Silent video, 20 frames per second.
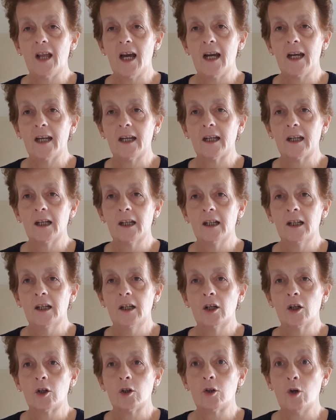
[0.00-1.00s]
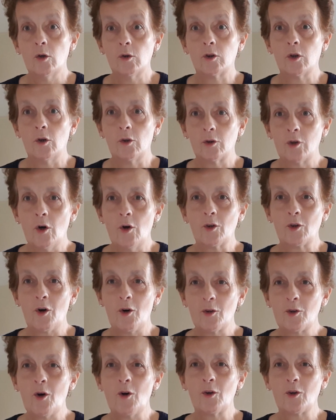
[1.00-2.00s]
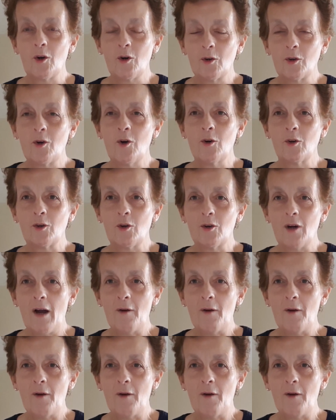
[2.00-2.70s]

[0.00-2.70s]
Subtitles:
like go, go, go, go, go, go, go, go.